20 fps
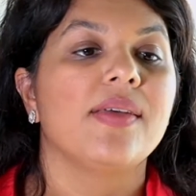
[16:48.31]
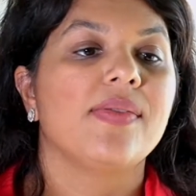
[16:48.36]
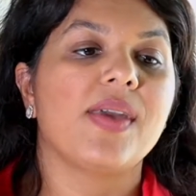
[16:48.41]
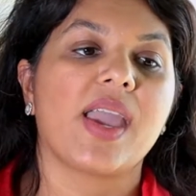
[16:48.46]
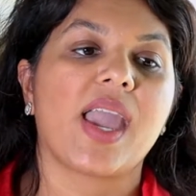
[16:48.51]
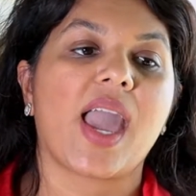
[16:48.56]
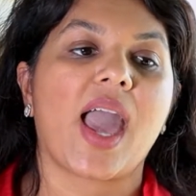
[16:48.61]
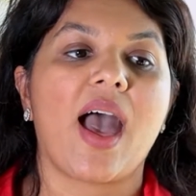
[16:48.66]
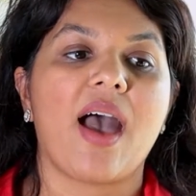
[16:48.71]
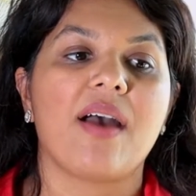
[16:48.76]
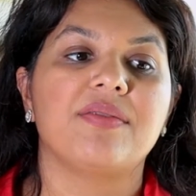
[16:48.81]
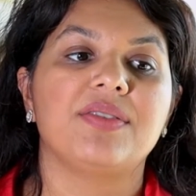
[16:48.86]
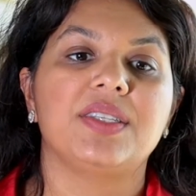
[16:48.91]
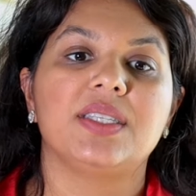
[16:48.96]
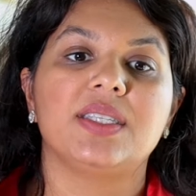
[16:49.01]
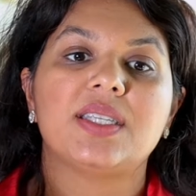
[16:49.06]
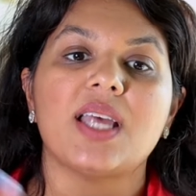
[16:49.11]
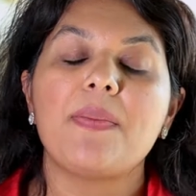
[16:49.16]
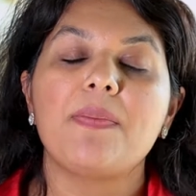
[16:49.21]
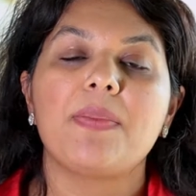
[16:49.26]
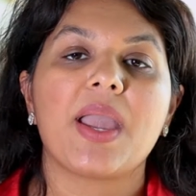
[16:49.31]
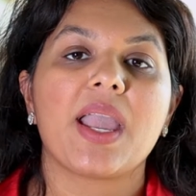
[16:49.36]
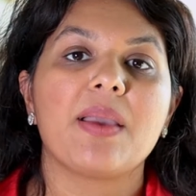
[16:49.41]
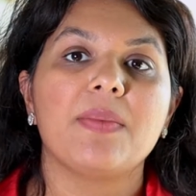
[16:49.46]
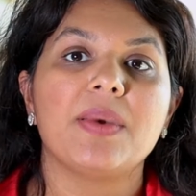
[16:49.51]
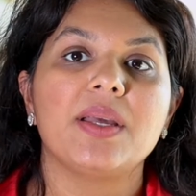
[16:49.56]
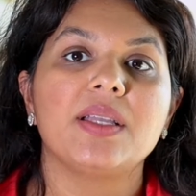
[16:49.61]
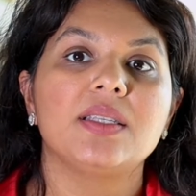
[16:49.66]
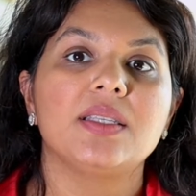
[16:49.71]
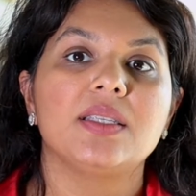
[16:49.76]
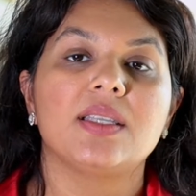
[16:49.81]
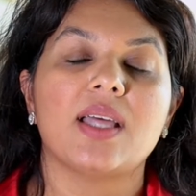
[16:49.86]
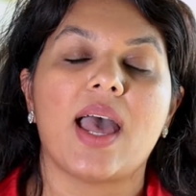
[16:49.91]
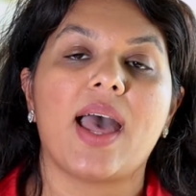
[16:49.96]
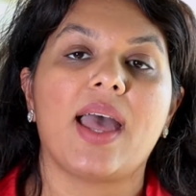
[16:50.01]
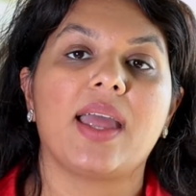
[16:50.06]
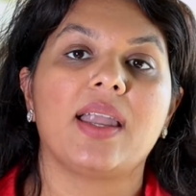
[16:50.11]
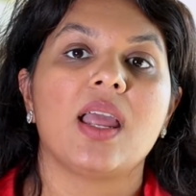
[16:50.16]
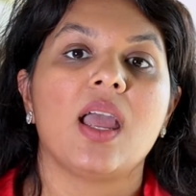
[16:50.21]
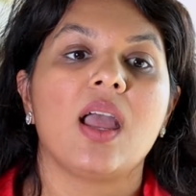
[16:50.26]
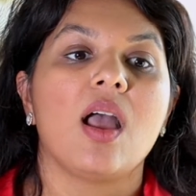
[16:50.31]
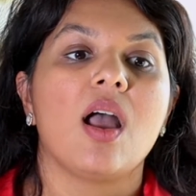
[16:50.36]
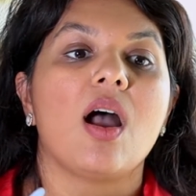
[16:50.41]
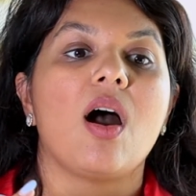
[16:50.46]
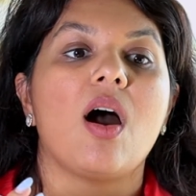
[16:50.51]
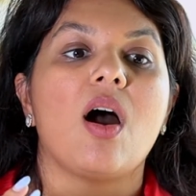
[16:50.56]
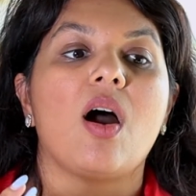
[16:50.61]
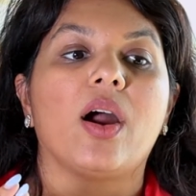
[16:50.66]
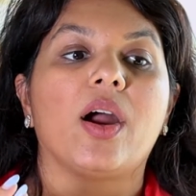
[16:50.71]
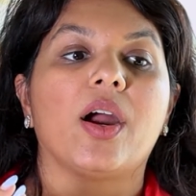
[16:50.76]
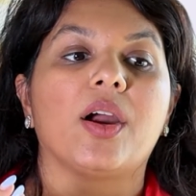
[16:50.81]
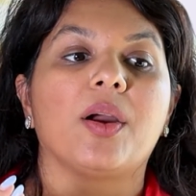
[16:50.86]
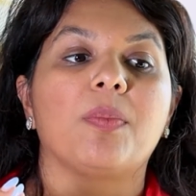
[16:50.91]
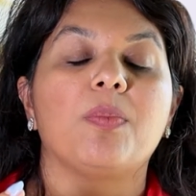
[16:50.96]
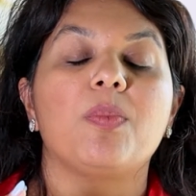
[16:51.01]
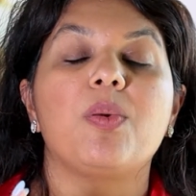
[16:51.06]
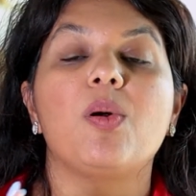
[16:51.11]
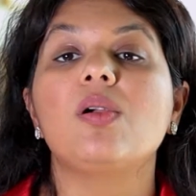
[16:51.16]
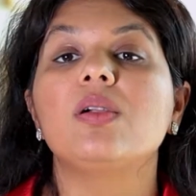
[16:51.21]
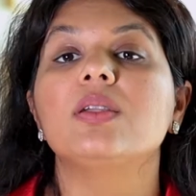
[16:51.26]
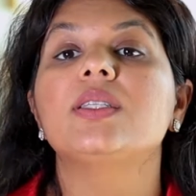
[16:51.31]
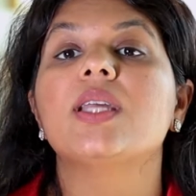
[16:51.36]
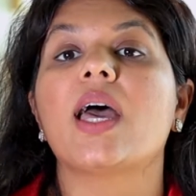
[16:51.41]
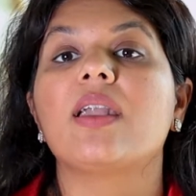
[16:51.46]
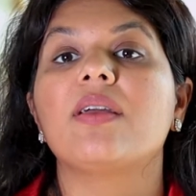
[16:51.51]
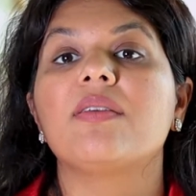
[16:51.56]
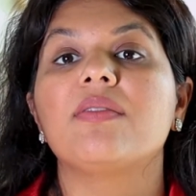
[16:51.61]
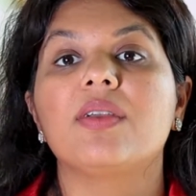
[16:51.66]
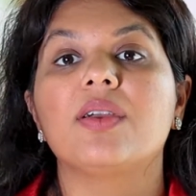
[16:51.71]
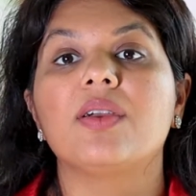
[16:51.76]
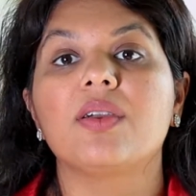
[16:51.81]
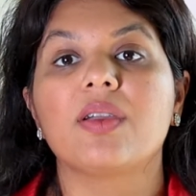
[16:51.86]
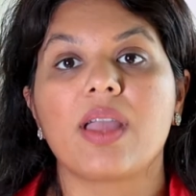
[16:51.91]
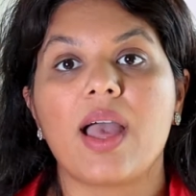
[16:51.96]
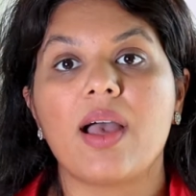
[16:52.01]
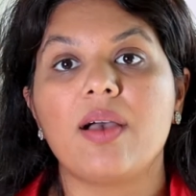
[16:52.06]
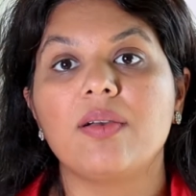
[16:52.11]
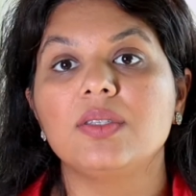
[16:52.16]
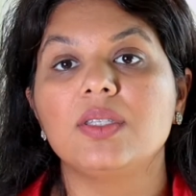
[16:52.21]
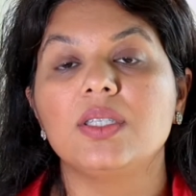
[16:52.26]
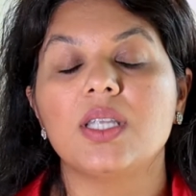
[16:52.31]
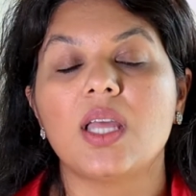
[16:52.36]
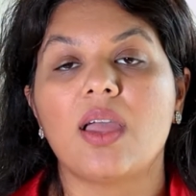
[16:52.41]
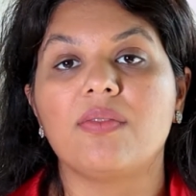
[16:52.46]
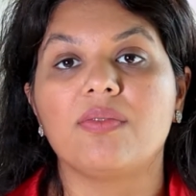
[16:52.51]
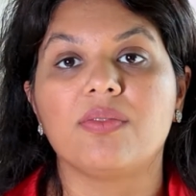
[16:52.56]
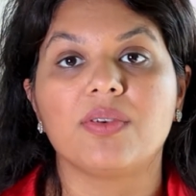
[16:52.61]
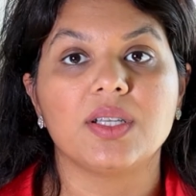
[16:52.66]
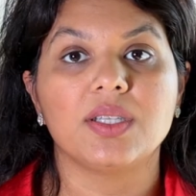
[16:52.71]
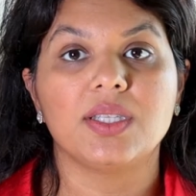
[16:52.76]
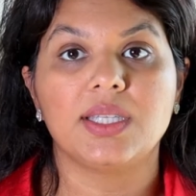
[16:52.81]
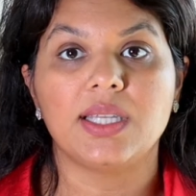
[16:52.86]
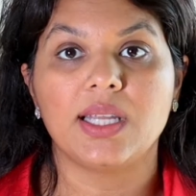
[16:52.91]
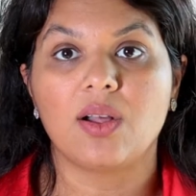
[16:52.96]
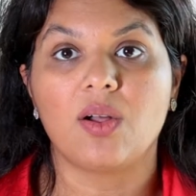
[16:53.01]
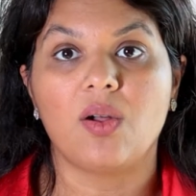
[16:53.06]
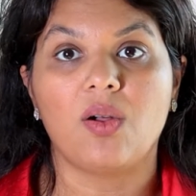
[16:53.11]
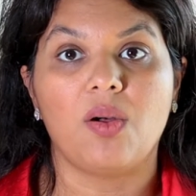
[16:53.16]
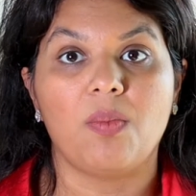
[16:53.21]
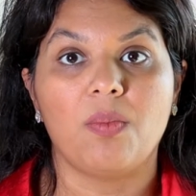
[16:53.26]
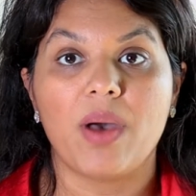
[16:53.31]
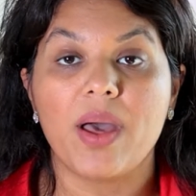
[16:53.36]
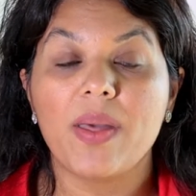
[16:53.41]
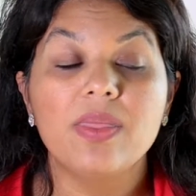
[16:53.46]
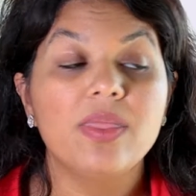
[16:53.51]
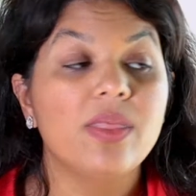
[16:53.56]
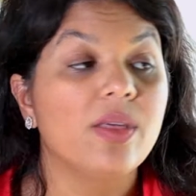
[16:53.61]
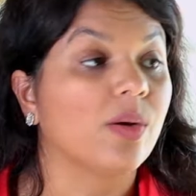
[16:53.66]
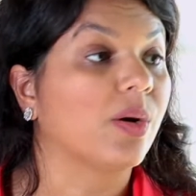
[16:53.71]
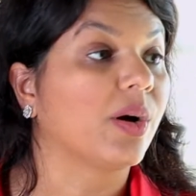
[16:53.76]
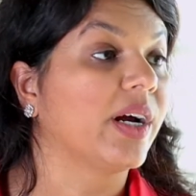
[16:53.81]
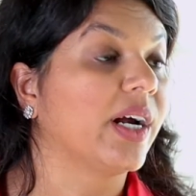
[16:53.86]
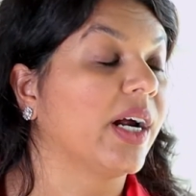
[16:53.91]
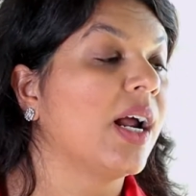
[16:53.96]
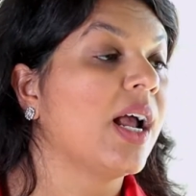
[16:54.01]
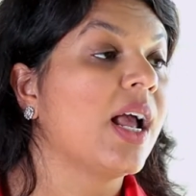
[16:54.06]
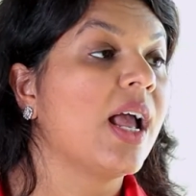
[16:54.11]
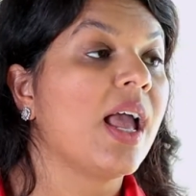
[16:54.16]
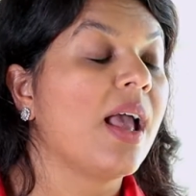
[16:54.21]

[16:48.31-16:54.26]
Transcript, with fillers: They have set payments that are pulled out of their accounts every single month or